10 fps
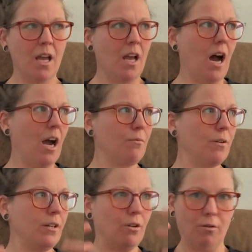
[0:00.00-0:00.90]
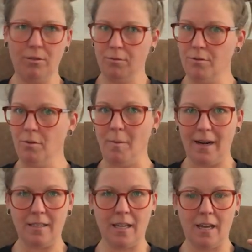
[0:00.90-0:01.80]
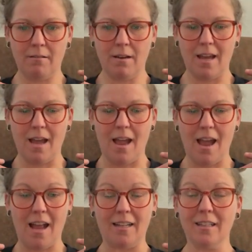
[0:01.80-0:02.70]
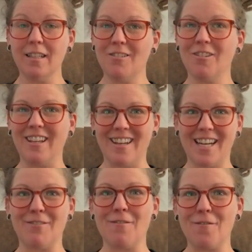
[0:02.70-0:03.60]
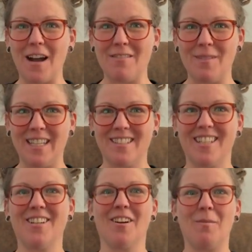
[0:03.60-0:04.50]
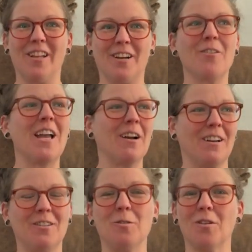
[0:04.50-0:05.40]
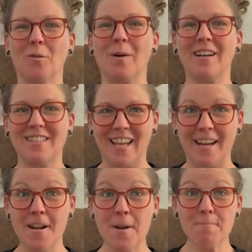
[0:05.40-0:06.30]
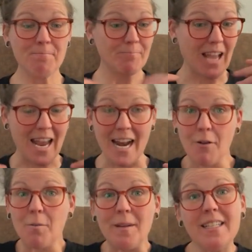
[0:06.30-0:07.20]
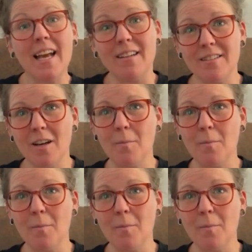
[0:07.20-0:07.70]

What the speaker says: I would go through, do a body scan, and literally not even 5 minutes later, I'd be like, okay, I'm going to do another body scan. And I would be tensed up